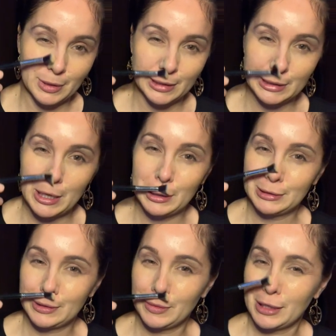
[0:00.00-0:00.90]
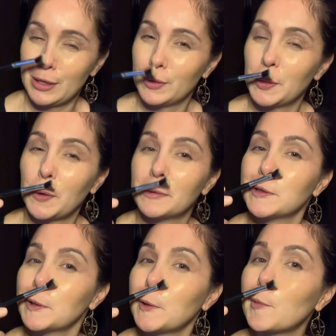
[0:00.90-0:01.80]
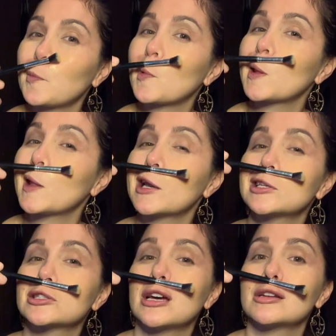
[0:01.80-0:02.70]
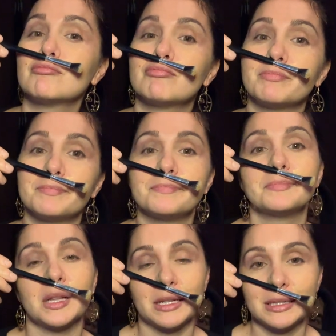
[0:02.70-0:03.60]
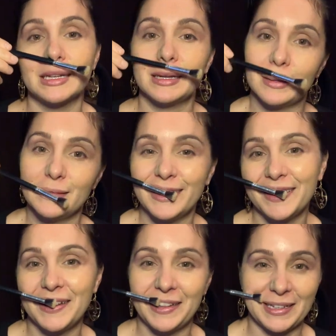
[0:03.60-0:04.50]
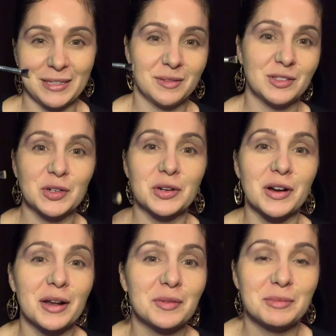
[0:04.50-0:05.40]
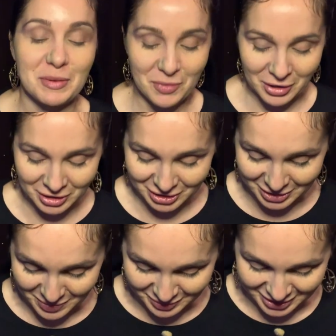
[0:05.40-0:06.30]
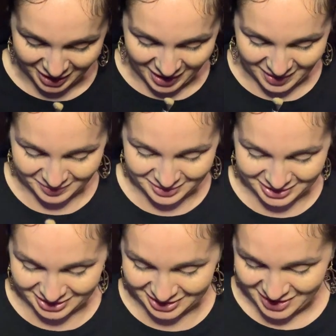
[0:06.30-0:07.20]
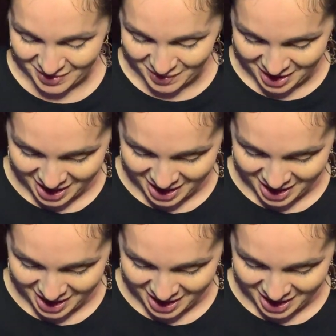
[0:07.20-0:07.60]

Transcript: is not something I would normally do. And then I just kind of blend it, and I like to joke around with my brushes sometimes. So